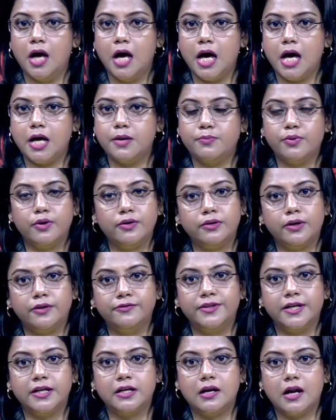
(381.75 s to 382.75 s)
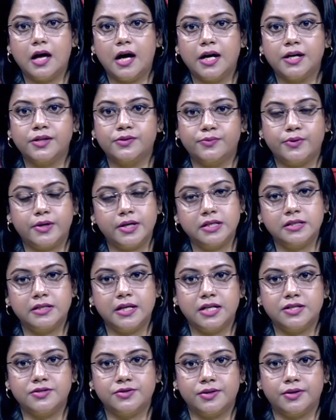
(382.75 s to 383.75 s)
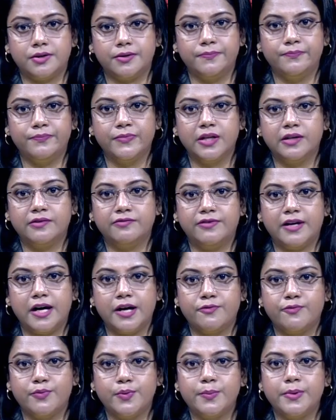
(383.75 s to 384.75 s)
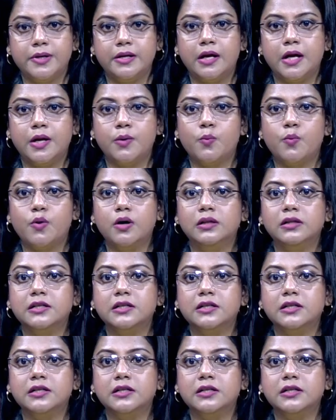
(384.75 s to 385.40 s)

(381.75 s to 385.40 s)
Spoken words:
and both of their lives were in danger. 5 women and 1